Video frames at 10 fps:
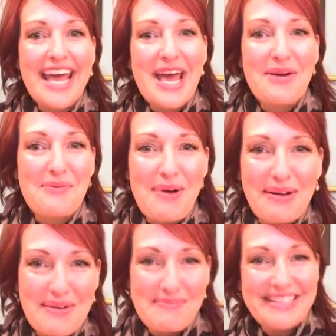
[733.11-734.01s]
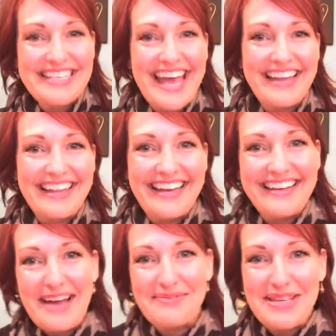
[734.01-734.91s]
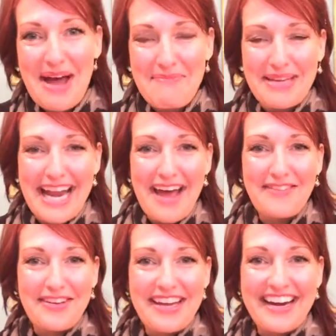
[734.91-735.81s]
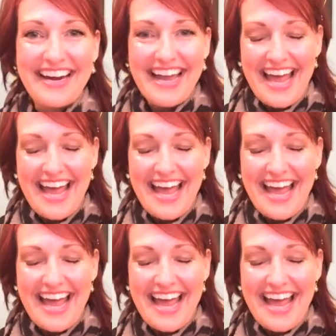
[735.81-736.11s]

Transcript: And welcome, Miss Kayla. I'm so happy to have you here.